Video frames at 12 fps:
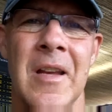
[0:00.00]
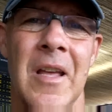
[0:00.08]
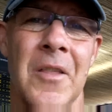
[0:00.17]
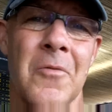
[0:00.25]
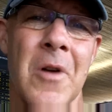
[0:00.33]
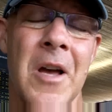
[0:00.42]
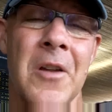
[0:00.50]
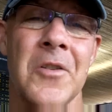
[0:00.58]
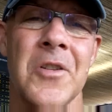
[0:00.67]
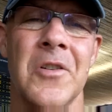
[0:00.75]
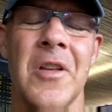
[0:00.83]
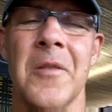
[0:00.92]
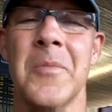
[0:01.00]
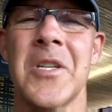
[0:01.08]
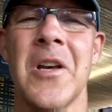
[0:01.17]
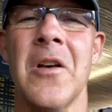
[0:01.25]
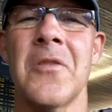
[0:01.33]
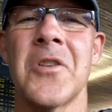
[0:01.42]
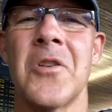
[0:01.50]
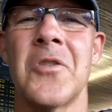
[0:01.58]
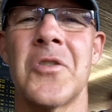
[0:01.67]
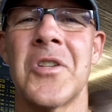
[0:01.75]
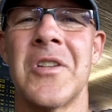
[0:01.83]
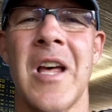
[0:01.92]
And the riders are to themselves.
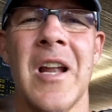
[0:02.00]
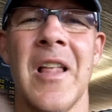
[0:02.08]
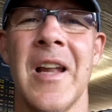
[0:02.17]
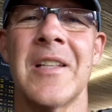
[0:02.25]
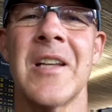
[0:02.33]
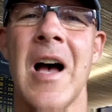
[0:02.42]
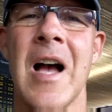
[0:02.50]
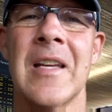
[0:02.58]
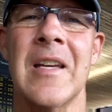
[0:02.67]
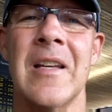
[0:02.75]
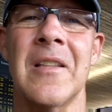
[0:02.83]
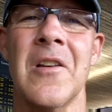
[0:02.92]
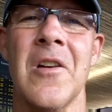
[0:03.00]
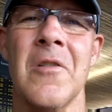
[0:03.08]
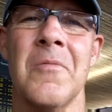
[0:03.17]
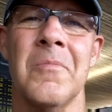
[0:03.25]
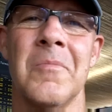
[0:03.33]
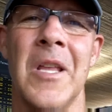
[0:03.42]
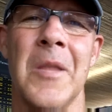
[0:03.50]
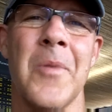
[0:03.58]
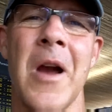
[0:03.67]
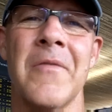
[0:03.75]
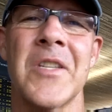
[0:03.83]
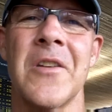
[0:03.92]
There's not a lot of talking. They're in the
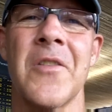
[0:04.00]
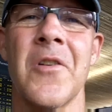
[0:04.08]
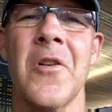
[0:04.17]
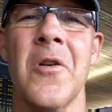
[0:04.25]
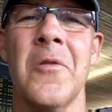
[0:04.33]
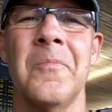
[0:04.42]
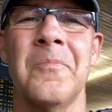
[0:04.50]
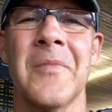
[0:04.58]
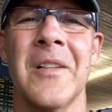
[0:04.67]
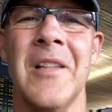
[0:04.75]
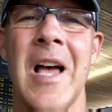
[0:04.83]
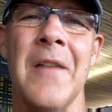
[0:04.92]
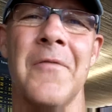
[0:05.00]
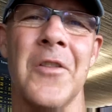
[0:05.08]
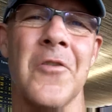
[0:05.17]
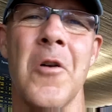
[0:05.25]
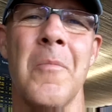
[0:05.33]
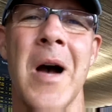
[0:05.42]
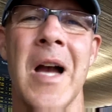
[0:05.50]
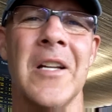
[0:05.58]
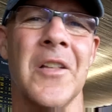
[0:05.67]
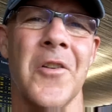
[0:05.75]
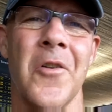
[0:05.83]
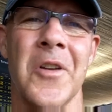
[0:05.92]
privacy of their own life and their own
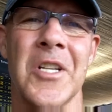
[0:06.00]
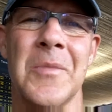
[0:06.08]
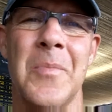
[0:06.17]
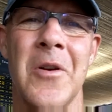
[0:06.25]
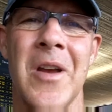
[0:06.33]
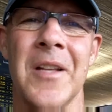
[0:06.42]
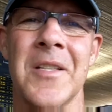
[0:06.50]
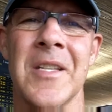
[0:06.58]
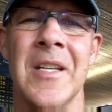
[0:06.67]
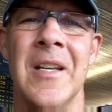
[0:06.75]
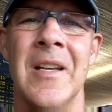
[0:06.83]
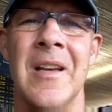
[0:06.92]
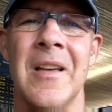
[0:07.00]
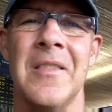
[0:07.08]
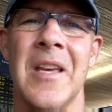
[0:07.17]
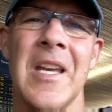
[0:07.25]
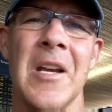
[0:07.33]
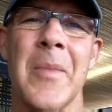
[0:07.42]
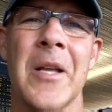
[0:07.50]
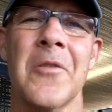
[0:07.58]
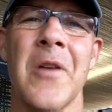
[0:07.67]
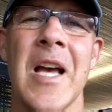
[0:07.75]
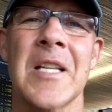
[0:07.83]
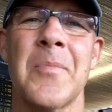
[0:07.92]
mind and their own experience, thinking about
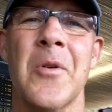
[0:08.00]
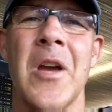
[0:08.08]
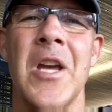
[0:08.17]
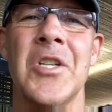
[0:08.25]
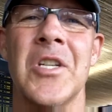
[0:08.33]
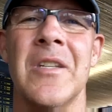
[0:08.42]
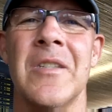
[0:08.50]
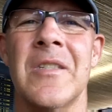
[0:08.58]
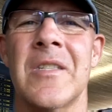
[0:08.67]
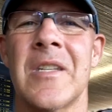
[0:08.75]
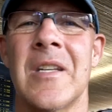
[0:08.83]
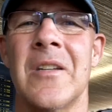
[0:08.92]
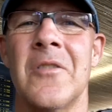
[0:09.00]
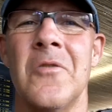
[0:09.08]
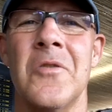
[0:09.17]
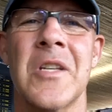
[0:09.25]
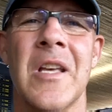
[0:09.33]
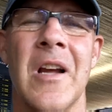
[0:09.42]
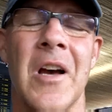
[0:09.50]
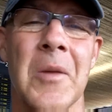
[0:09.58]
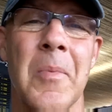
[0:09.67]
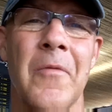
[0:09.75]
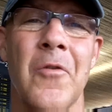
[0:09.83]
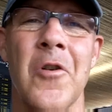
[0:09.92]
their aspirations and who's going to
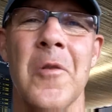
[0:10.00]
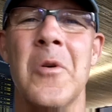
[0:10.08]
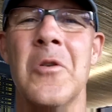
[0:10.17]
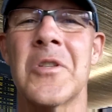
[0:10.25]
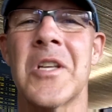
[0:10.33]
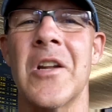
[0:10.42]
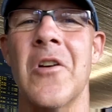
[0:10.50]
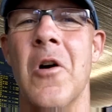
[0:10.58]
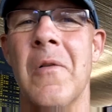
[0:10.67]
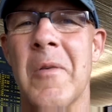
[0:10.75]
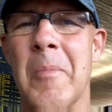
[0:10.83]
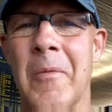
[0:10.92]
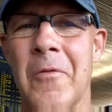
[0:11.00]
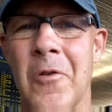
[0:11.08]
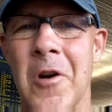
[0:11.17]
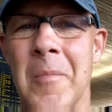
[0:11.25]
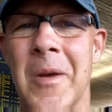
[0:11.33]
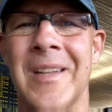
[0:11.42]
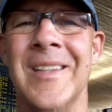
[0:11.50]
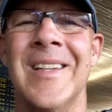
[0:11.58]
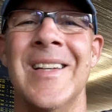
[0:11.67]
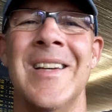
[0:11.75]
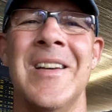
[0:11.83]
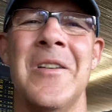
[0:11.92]
underperform, who's going to overperform, and
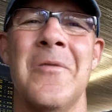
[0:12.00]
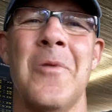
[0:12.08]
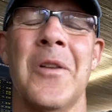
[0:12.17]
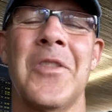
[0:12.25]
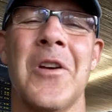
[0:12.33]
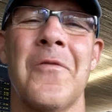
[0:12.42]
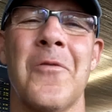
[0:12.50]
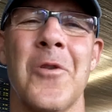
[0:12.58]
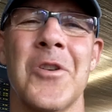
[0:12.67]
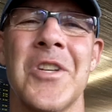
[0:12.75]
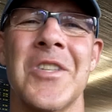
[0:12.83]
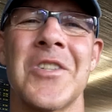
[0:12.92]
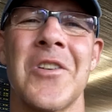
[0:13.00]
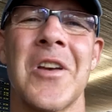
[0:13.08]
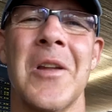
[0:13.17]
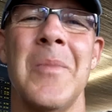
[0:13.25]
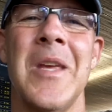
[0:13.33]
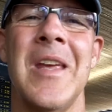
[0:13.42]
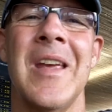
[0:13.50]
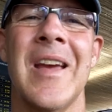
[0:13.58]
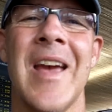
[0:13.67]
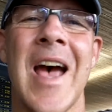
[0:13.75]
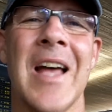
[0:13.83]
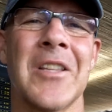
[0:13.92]
what their fortunes are going to be
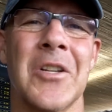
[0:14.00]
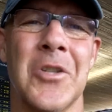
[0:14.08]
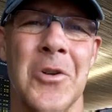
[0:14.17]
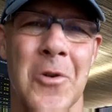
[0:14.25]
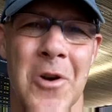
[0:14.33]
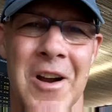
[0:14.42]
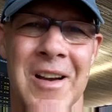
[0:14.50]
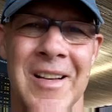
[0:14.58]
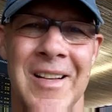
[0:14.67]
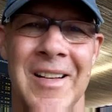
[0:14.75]
at the tour.